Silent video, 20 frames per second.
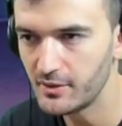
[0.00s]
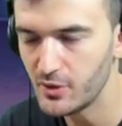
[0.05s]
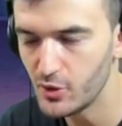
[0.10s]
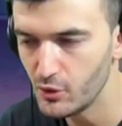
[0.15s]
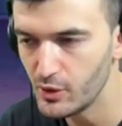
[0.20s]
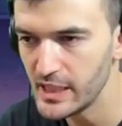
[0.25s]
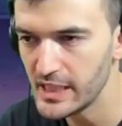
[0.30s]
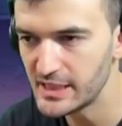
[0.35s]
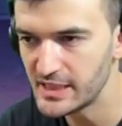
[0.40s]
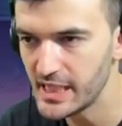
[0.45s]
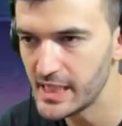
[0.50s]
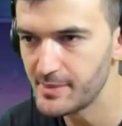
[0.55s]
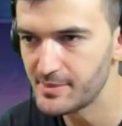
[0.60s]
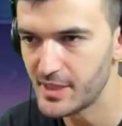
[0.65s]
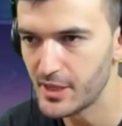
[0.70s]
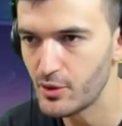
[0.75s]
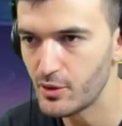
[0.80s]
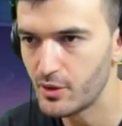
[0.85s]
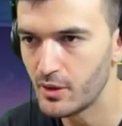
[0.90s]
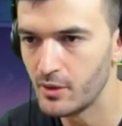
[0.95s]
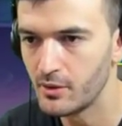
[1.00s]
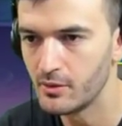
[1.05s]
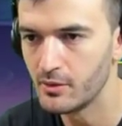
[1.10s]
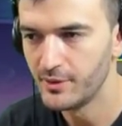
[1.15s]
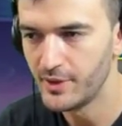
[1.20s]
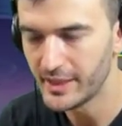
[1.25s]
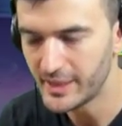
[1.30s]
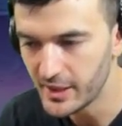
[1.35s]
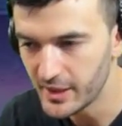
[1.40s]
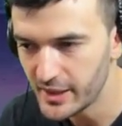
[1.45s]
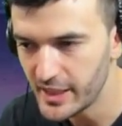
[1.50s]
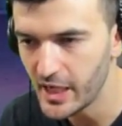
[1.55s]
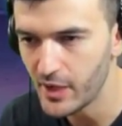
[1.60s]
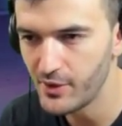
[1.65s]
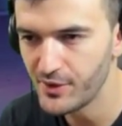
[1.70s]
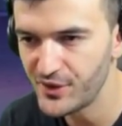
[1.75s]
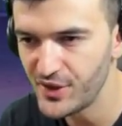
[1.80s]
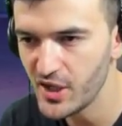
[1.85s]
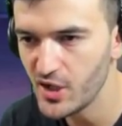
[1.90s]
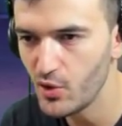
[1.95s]
unique teams that can
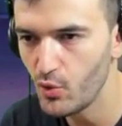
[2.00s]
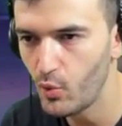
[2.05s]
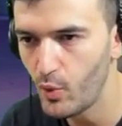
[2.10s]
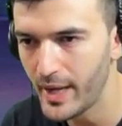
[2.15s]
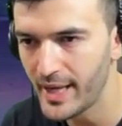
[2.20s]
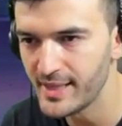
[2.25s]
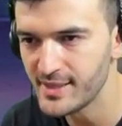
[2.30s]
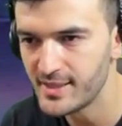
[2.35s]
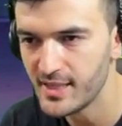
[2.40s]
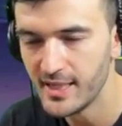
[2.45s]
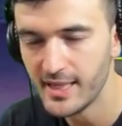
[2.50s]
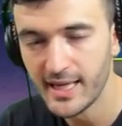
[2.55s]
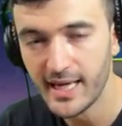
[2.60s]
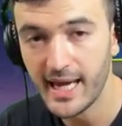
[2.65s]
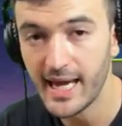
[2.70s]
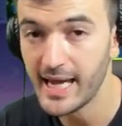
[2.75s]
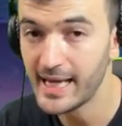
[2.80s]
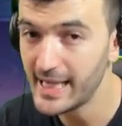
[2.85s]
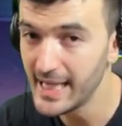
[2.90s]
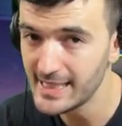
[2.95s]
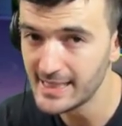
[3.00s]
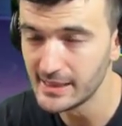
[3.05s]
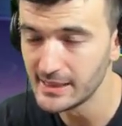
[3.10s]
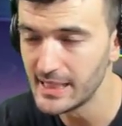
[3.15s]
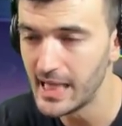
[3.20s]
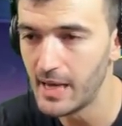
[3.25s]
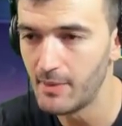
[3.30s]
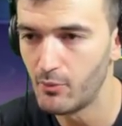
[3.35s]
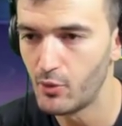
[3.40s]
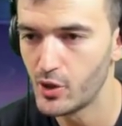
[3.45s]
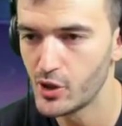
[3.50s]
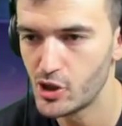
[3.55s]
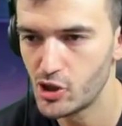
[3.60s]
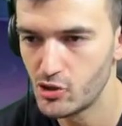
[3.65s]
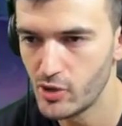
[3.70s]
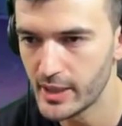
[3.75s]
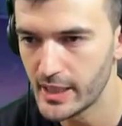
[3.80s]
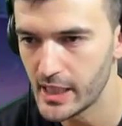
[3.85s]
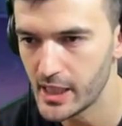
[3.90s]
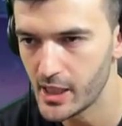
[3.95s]
guarantee you wins, it gets a lot more
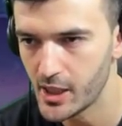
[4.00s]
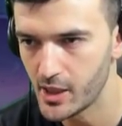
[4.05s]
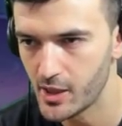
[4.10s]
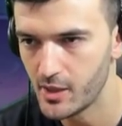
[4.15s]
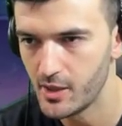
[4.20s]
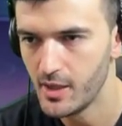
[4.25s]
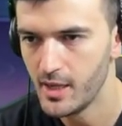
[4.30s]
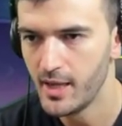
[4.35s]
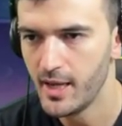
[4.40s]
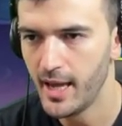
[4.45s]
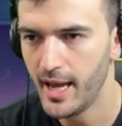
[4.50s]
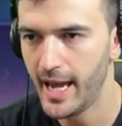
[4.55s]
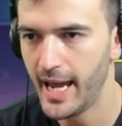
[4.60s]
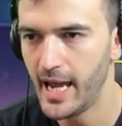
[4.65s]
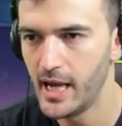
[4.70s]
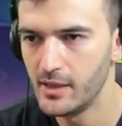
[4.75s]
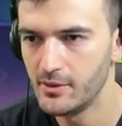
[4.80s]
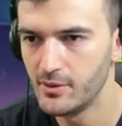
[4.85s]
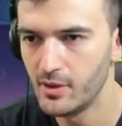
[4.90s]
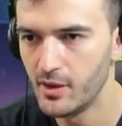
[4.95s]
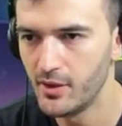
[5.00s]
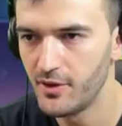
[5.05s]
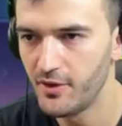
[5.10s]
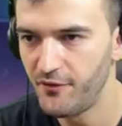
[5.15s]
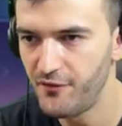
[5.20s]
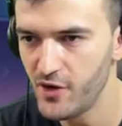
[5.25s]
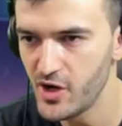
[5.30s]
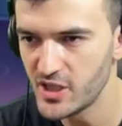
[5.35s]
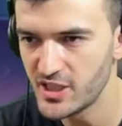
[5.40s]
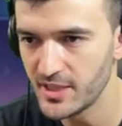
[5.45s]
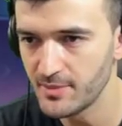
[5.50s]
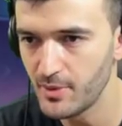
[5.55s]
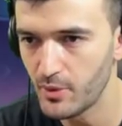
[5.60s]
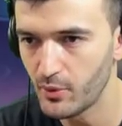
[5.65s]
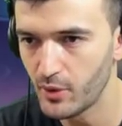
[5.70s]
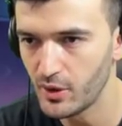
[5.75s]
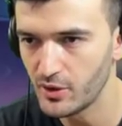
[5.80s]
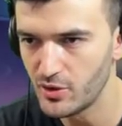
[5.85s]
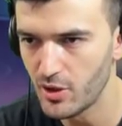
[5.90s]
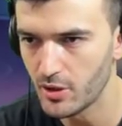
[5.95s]
tricky here. And the first team that
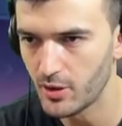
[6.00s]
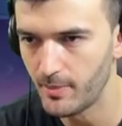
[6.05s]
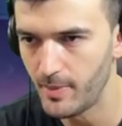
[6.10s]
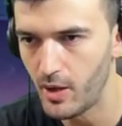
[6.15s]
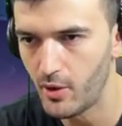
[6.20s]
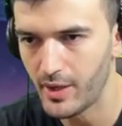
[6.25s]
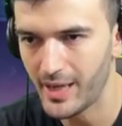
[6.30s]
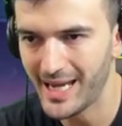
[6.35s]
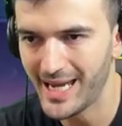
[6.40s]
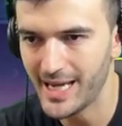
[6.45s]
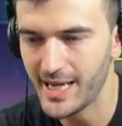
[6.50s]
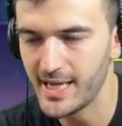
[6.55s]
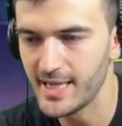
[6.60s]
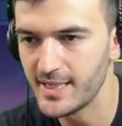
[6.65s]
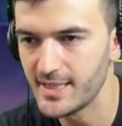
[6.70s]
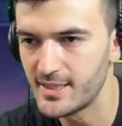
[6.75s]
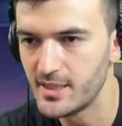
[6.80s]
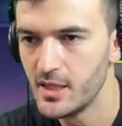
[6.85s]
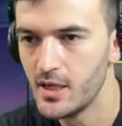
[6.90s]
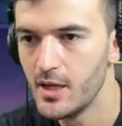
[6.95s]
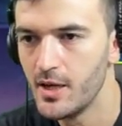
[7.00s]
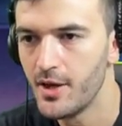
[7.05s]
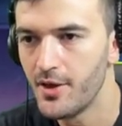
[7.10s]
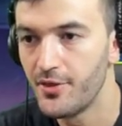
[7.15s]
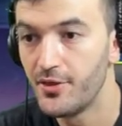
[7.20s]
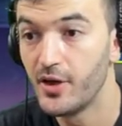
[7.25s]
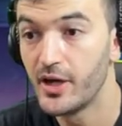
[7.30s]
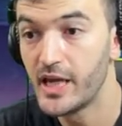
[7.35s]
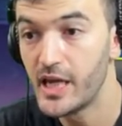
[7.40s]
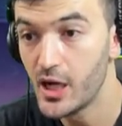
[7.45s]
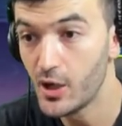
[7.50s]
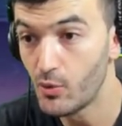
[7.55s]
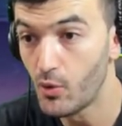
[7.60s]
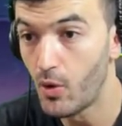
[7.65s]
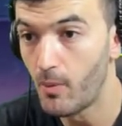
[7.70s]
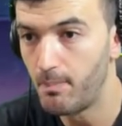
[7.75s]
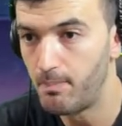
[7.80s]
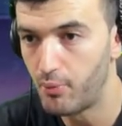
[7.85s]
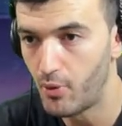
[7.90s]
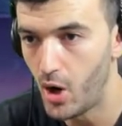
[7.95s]
we're going to talk about is the
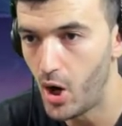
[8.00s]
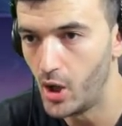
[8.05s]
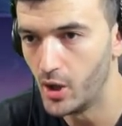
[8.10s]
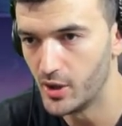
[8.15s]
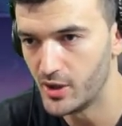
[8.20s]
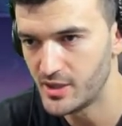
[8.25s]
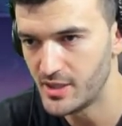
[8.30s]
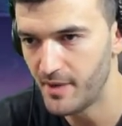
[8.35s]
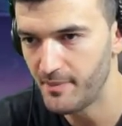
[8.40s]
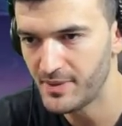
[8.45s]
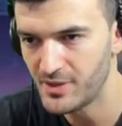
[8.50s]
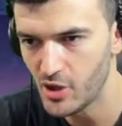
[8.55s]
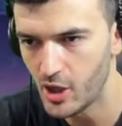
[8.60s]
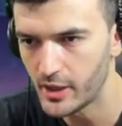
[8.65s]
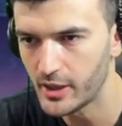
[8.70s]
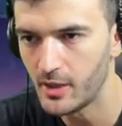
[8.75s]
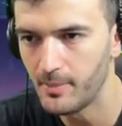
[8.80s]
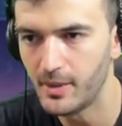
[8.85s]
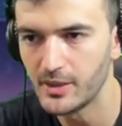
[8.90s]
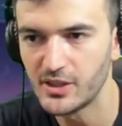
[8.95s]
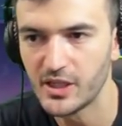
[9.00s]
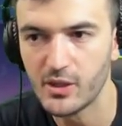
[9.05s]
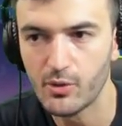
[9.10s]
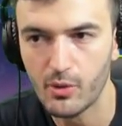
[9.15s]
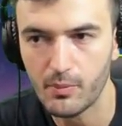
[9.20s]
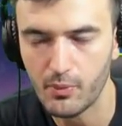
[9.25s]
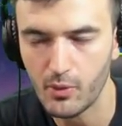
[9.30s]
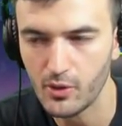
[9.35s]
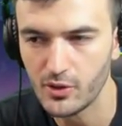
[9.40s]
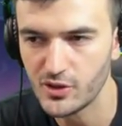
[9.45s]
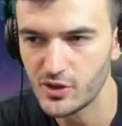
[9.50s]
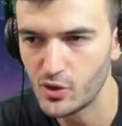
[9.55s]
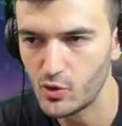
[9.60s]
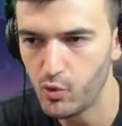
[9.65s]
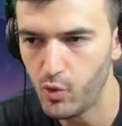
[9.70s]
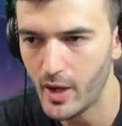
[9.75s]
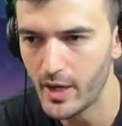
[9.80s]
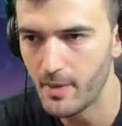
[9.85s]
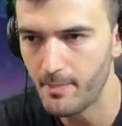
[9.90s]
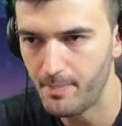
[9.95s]
Hero Brawlers. I've been talking about the Hero Brawlers
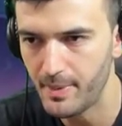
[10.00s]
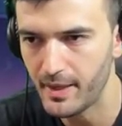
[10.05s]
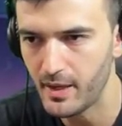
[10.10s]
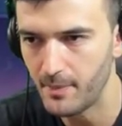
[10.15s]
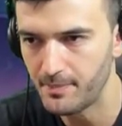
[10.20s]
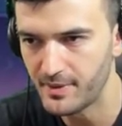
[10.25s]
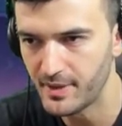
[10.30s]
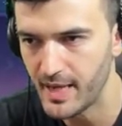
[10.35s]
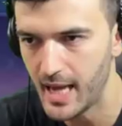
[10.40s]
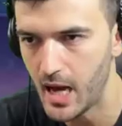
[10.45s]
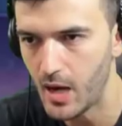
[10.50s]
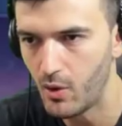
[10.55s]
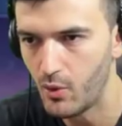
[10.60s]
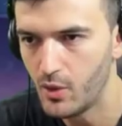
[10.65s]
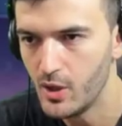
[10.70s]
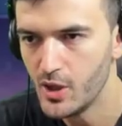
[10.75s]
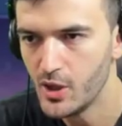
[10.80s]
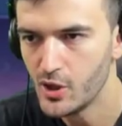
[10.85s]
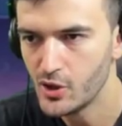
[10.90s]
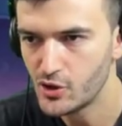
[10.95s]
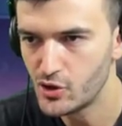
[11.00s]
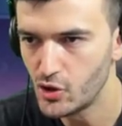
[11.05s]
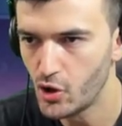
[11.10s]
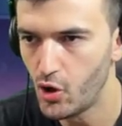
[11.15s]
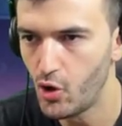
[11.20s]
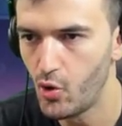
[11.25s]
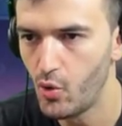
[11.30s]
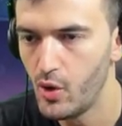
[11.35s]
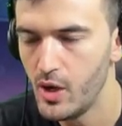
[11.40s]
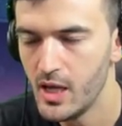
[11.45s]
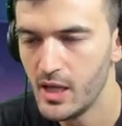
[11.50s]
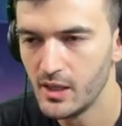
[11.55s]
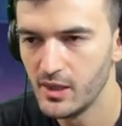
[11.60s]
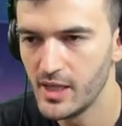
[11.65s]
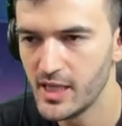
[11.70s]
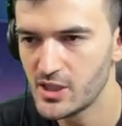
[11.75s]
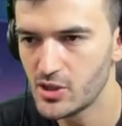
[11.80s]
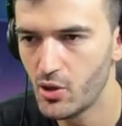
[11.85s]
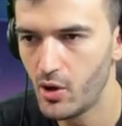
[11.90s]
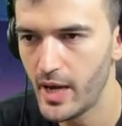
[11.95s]
quite a bit up to now, so
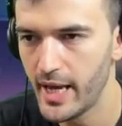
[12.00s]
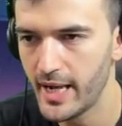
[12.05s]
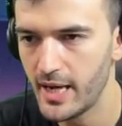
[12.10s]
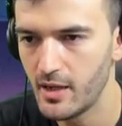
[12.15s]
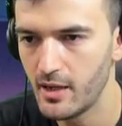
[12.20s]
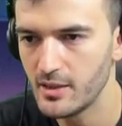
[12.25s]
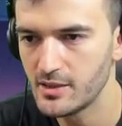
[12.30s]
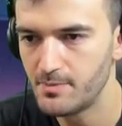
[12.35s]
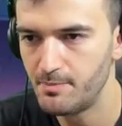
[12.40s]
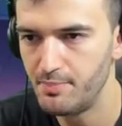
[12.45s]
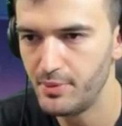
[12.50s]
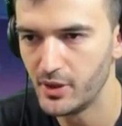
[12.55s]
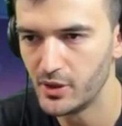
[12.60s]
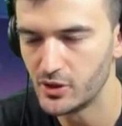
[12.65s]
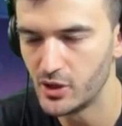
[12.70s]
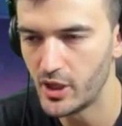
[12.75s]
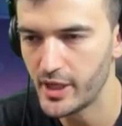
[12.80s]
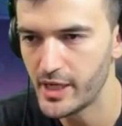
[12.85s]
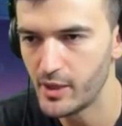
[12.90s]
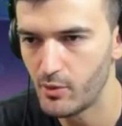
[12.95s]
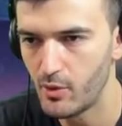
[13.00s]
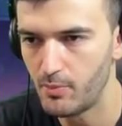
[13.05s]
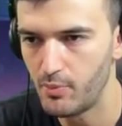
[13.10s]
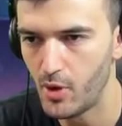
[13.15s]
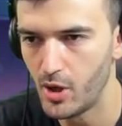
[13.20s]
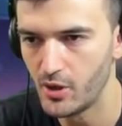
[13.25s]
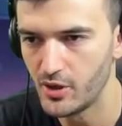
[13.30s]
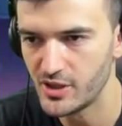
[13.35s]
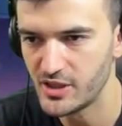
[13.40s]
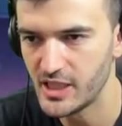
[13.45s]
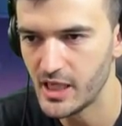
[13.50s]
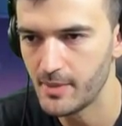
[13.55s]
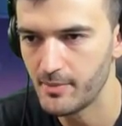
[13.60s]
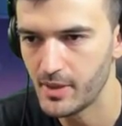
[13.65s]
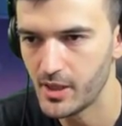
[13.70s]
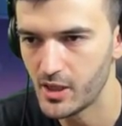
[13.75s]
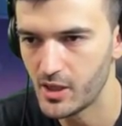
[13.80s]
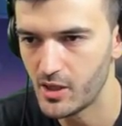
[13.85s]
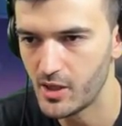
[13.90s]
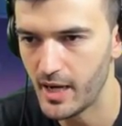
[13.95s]
let's go ahead and let's build our Hero Brawlers team
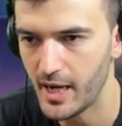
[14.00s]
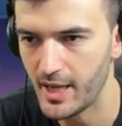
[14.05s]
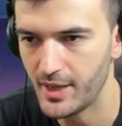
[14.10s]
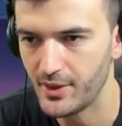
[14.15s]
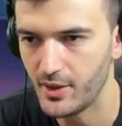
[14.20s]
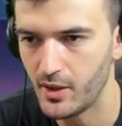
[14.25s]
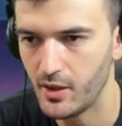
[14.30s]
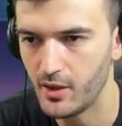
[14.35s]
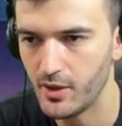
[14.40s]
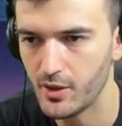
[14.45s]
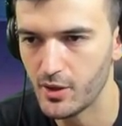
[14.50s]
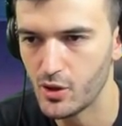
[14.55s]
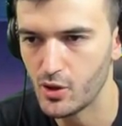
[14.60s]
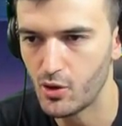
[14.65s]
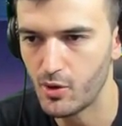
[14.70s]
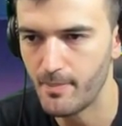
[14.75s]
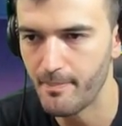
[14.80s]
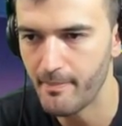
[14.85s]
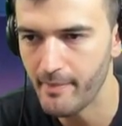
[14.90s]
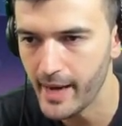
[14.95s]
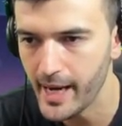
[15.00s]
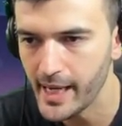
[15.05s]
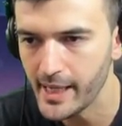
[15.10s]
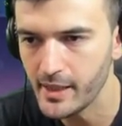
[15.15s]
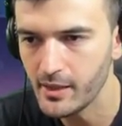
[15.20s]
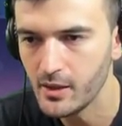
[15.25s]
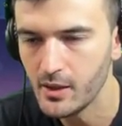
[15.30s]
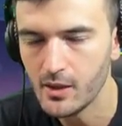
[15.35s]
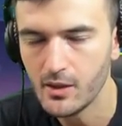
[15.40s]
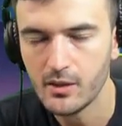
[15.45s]
here. And your main